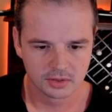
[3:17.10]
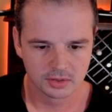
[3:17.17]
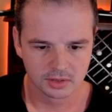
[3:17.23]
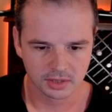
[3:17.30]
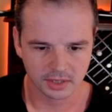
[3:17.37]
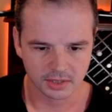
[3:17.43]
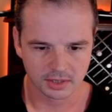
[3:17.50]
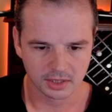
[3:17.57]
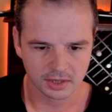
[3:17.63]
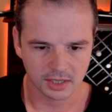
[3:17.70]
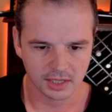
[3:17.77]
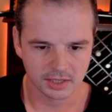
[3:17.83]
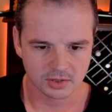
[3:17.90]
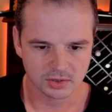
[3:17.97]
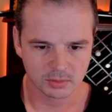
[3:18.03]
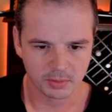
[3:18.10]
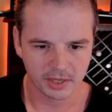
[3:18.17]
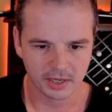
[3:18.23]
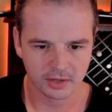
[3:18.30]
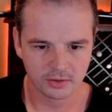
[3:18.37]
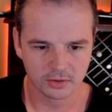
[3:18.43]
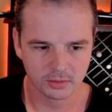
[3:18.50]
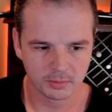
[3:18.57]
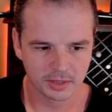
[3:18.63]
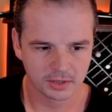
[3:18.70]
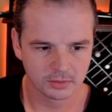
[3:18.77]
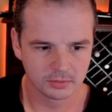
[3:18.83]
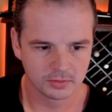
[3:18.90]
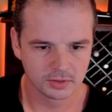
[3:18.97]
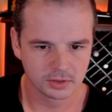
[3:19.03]
Like, get that extra power on the
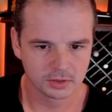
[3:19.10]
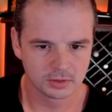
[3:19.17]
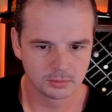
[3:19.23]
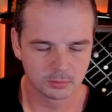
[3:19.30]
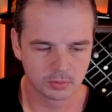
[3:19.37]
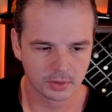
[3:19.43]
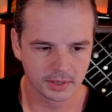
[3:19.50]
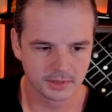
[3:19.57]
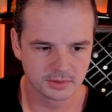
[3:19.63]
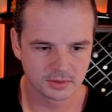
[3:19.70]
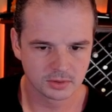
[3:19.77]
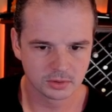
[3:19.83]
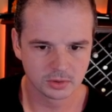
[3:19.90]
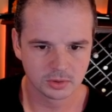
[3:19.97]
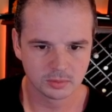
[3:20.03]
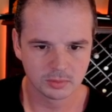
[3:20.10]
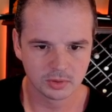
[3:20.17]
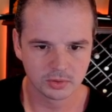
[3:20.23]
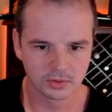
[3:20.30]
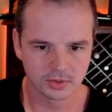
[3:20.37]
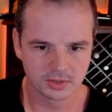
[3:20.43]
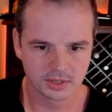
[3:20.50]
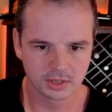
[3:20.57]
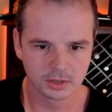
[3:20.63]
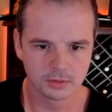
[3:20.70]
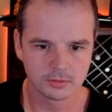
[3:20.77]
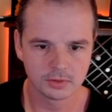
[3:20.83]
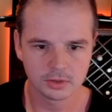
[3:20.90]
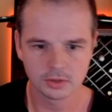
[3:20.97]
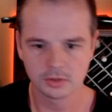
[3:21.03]
battlefield. Brainstorm on the
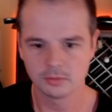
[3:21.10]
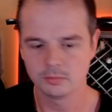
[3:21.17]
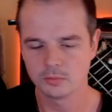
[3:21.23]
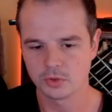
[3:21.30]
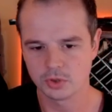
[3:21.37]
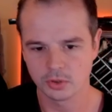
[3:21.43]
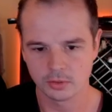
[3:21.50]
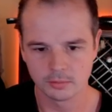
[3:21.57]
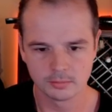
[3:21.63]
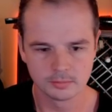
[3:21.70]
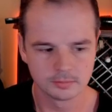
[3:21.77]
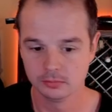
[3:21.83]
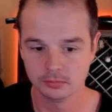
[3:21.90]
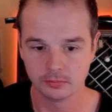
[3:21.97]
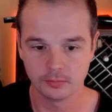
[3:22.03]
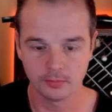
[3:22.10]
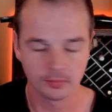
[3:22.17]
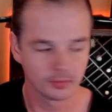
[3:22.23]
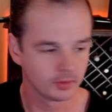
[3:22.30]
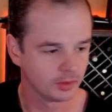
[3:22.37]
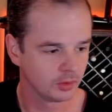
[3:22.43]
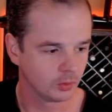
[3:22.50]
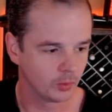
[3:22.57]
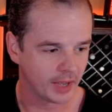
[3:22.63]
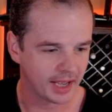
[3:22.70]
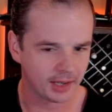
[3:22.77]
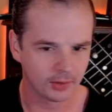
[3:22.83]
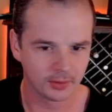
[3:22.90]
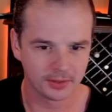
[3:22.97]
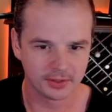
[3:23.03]
Delver. Sure.
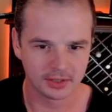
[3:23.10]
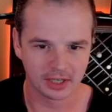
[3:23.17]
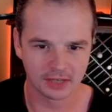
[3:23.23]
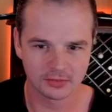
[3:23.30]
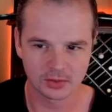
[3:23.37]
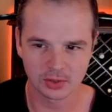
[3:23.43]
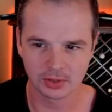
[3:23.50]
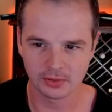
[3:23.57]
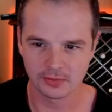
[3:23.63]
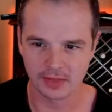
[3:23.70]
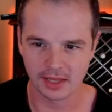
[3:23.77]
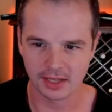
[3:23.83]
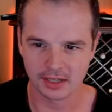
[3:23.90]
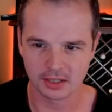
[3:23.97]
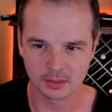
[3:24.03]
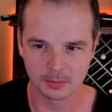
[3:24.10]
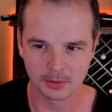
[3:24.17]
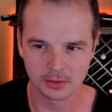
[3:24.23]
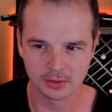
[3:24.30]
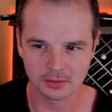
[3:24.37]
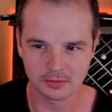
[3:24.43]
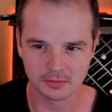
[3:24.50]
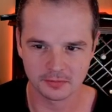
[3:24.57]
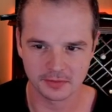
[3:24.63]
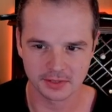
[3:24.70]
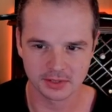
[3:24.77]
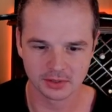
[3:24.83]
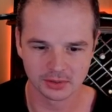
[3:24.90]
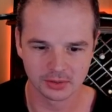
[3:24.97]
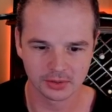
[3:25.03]
Wow, and after all of that, our opponent
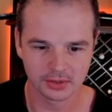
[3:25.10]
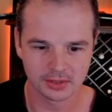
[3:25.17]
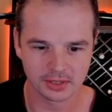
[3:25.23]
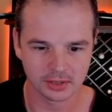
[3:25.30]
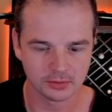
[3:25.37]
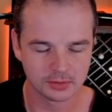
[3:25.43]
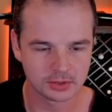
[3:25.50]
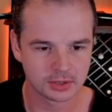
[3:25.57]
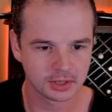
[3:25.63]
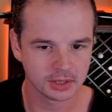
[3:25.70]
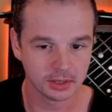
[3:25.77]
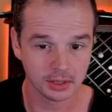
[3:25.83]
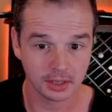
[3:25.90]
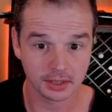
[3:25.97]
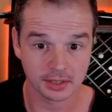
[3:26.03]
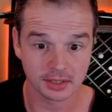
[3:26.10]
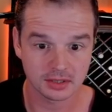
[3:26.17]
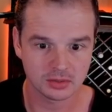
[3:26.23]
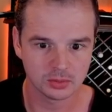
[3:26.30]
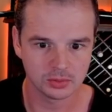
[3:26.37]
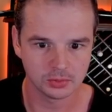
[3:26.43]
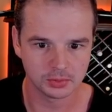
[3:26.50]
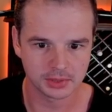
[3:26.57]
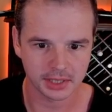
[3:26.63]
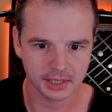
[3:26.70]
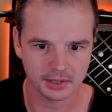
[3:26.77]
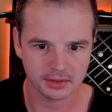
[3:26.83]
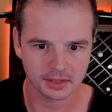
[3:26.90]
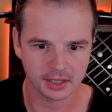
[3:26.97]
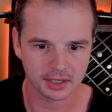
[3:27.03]
fizzled on the Delver trigger? I guess we'll
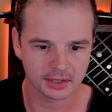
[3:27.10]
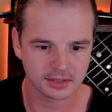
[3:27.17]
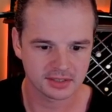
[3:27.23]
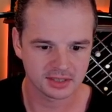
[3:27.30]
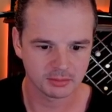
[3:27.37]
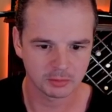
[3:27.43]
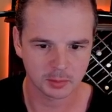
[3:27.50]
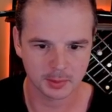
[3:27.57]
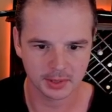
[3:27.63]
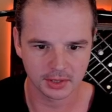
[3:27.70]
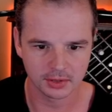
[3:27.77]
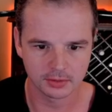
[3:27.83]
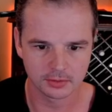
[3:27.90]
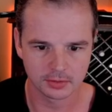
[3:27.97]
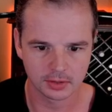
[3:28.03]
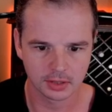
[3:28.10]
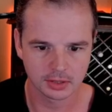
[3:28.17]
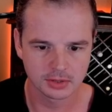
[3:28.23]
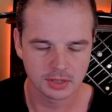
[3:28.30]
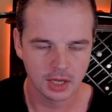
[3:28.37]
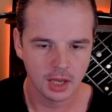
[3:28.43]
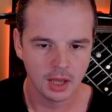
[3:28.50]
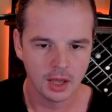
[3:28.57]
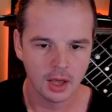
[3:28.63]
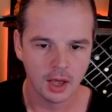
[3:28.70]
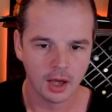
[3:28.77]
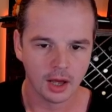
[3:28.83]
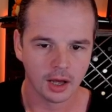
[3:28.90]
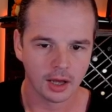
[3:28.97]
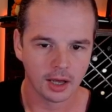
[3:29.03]
take that. That seems pretty good for us.
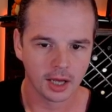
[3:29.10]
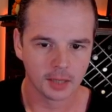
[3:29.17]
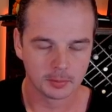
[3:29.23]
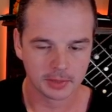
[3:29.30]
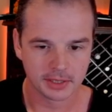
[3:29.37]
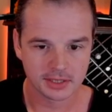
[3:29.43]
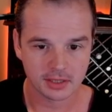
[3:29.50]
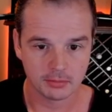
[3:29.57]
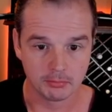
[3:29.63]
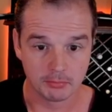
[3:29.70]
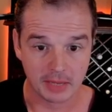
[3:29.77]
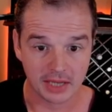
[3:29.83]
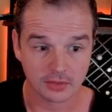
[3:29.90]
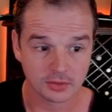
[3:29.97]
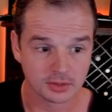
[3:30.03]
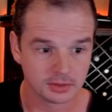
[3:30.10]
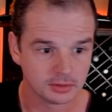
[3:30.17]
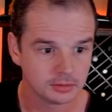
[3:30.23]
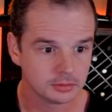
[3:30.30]
Plays up Mountain.